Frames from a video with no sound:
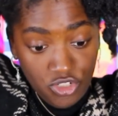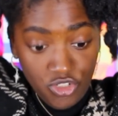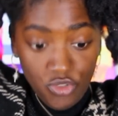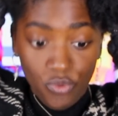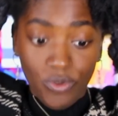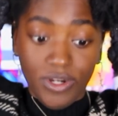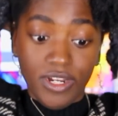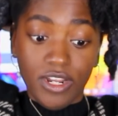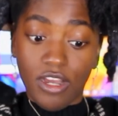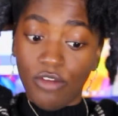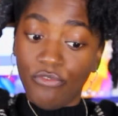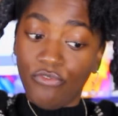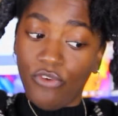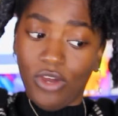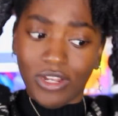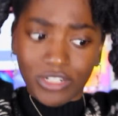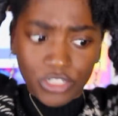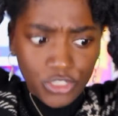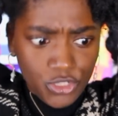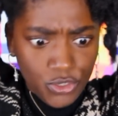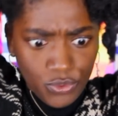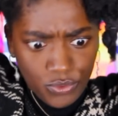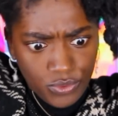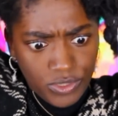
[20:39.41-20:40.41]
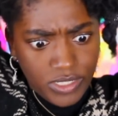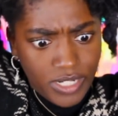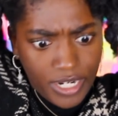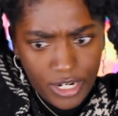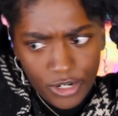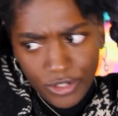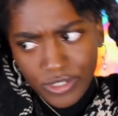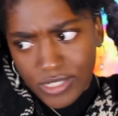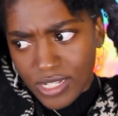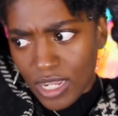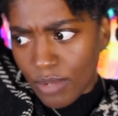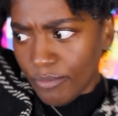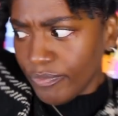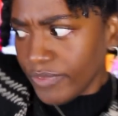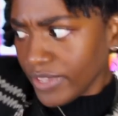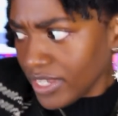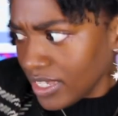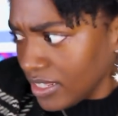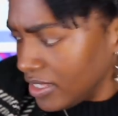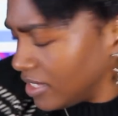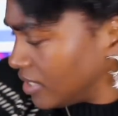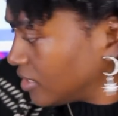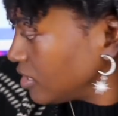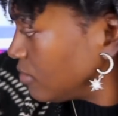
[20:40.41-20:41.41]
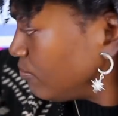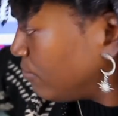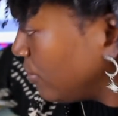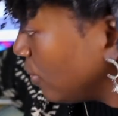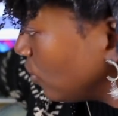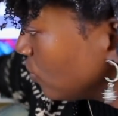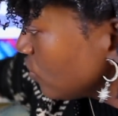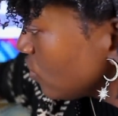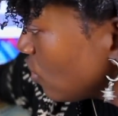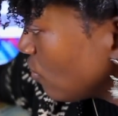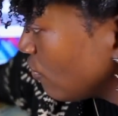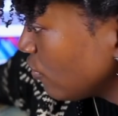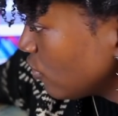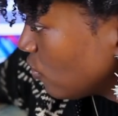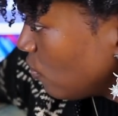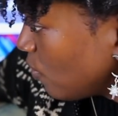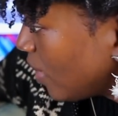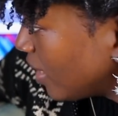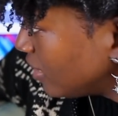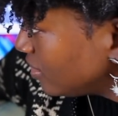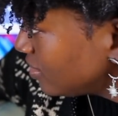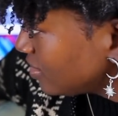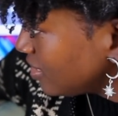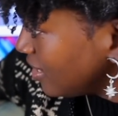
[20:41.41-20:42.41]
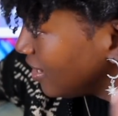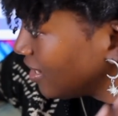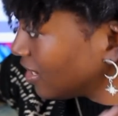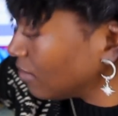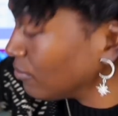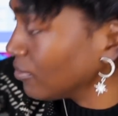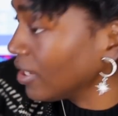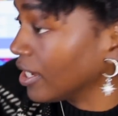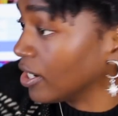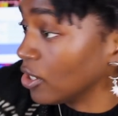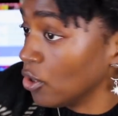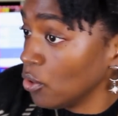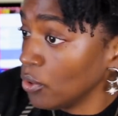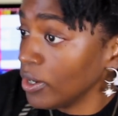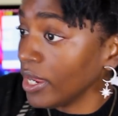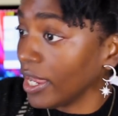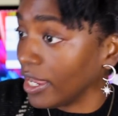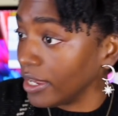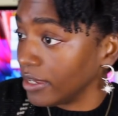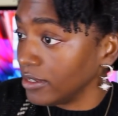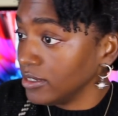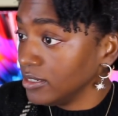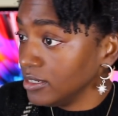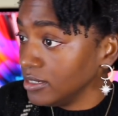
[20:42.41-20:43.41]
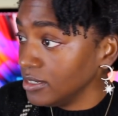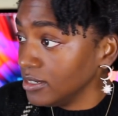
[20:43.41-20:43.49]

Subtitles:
do enough on Tuesday or something and then it spills over to Wednesday and I'm like, okay,